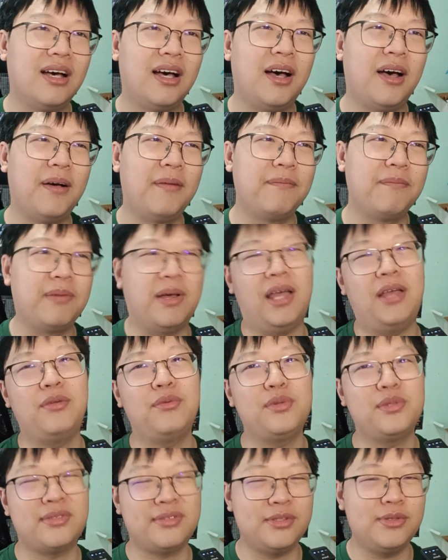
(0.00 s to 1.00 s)
But it
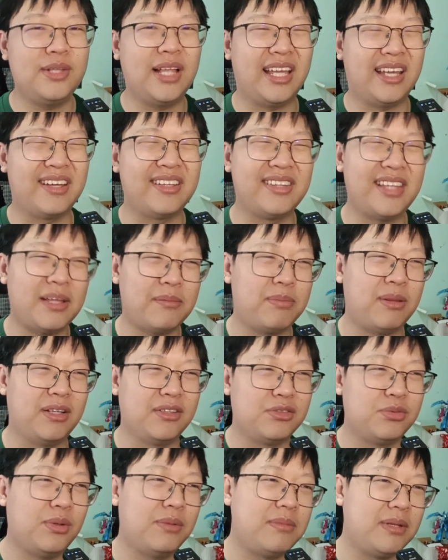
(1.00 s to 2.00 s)
was still like a net
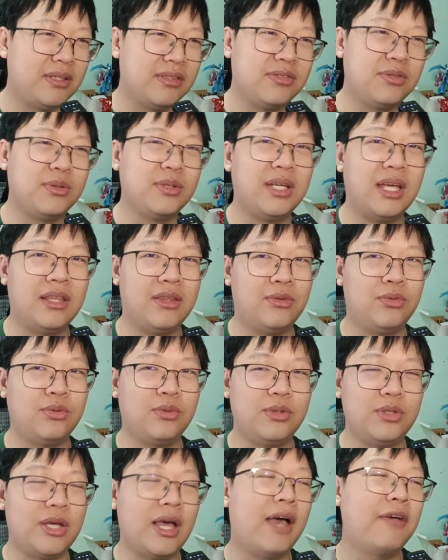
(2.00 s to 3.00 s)
+1 because
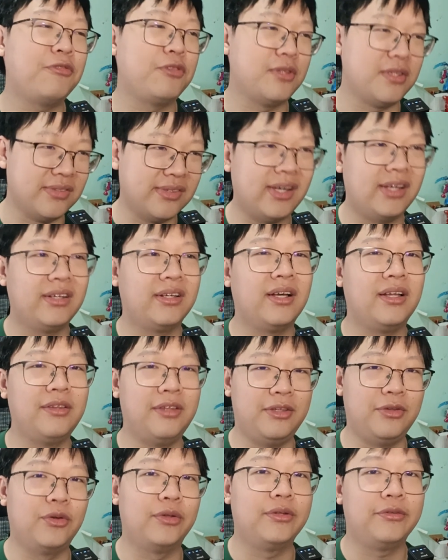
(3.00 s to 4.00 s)
you have to discard a card
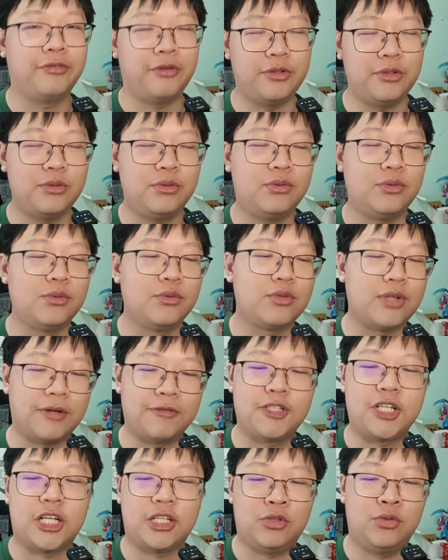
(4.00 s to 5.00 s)
in order for you to
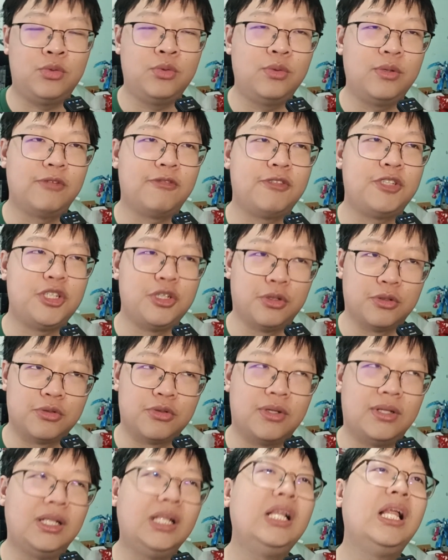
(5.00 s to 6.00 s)
drive check 2 with Geod
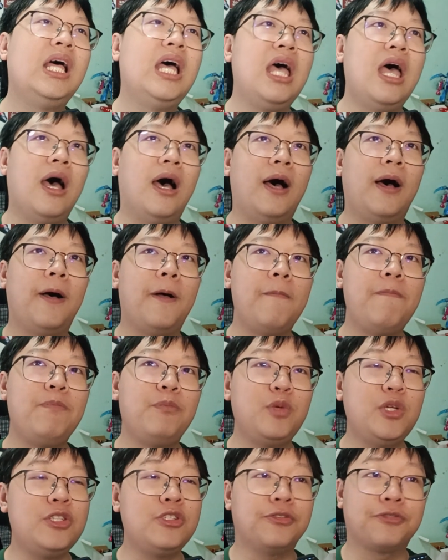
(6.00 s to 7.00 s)
Draw,
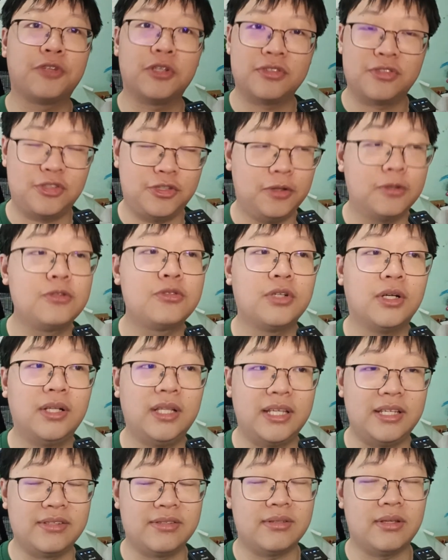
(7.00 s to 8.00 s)
which of course Geod Draw
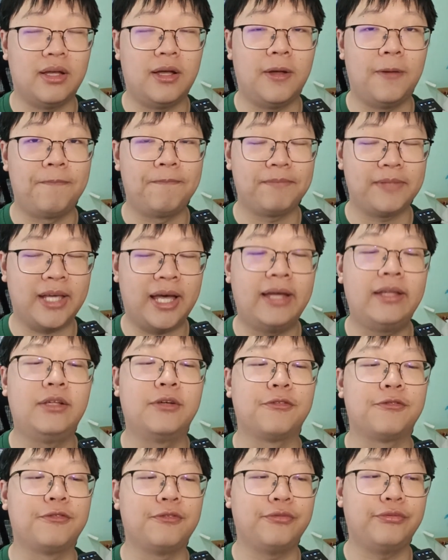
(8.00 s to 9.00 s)
is kind of